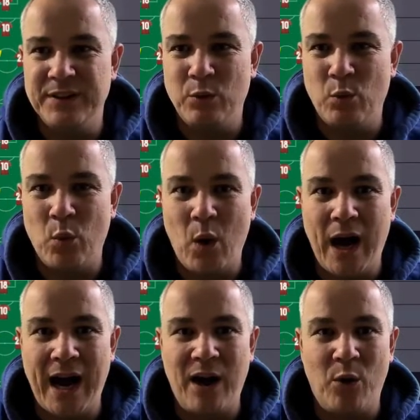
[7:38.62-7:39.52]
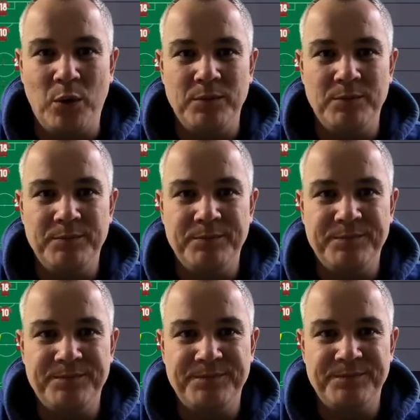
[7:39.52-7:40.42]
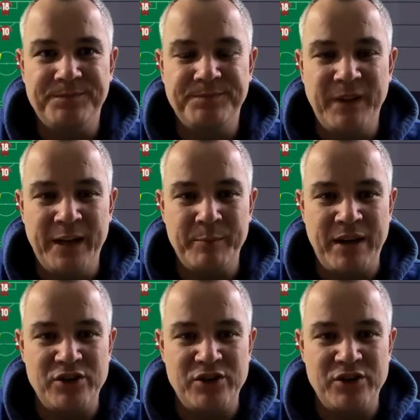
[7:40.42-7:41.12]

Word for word: Wow. Hikmet